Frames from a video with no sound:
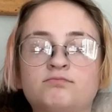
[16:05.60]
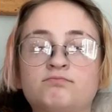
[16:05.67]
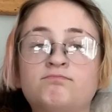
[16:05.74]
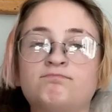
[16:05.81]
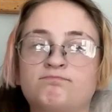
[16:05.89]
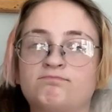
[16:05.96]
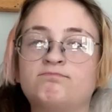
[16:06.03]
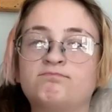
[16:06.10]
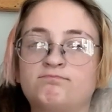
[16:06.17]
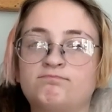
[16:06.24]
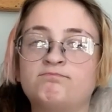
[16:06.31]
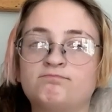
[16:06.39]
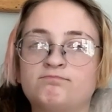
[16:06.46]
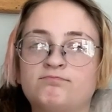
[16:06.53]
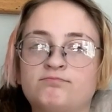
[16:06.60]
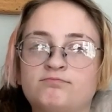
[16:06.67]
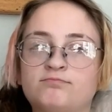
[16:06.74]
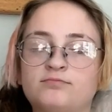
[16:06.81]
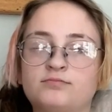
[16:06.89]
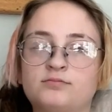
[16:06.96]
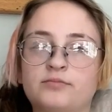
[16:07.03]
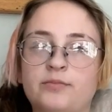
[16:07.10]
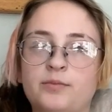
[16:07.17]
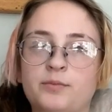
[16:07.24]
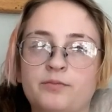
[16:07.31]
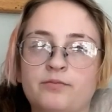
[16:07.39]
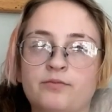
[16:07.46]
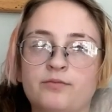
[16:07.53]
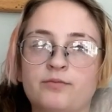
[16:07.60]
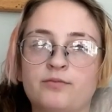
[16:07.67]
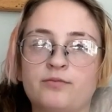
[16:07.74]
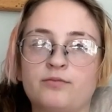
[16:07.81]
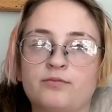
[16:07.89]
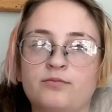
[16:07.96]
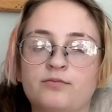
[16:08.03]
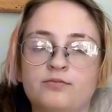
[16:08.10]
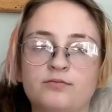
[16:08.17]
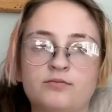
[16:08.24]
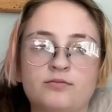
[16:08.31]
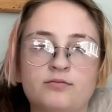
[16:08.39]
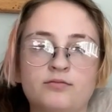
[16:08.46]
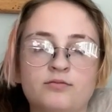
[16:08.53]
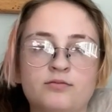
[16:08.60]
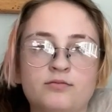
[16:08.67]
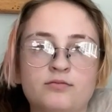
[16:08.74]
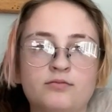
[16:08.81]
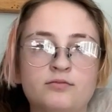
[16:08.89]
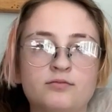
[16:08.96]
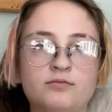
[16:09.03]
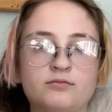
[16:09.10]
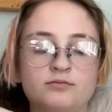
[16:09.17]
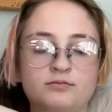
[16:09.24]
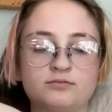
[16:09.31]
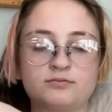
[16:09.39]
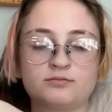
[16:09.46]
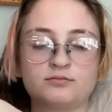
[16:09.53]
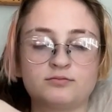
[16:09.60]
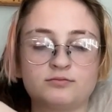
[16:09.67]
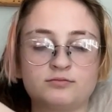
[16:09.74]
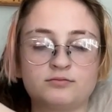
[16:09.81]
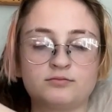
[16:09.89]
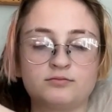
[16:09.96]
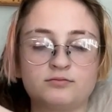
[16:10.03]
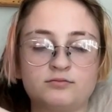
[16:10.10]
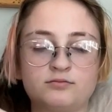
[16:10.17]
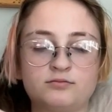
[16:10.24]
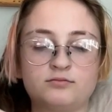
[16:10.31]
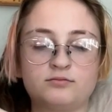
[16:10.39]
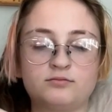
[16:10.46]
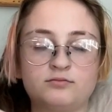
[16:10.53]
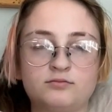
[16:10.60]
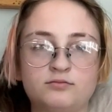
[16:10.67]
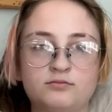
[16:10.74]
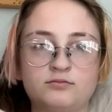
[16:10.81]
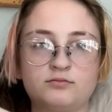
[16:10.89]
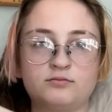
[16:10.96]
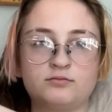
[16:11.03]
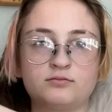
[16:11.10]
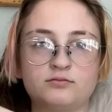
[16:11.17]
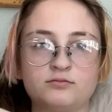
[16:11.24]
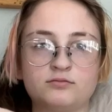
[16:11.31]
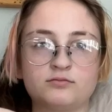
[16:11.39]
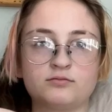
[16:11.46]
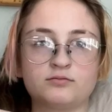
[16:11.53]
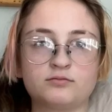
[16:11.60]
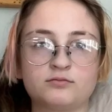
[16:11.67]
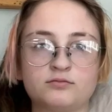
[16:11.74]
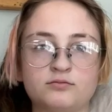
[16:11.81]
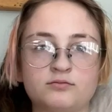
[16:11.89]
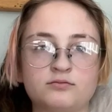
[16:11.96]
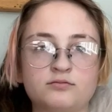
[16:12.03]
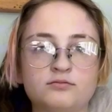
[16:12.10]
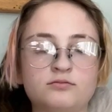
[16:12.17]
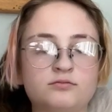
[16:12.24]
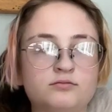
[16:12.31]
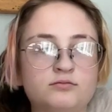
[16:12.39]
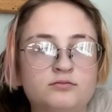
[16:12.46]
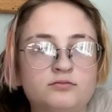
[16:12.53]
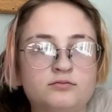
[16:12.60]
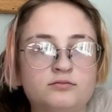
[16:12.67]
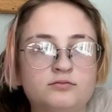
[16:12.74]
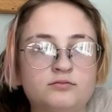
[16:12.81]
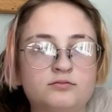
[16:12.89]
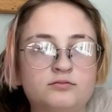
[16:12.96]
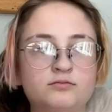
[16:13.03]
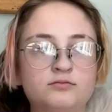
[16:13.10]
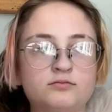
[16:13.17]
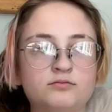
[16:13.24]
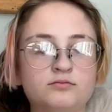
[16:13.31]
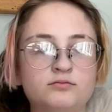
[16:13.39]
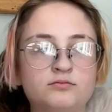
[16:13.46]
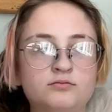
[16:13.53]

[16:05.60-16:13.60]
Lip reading: [no speech]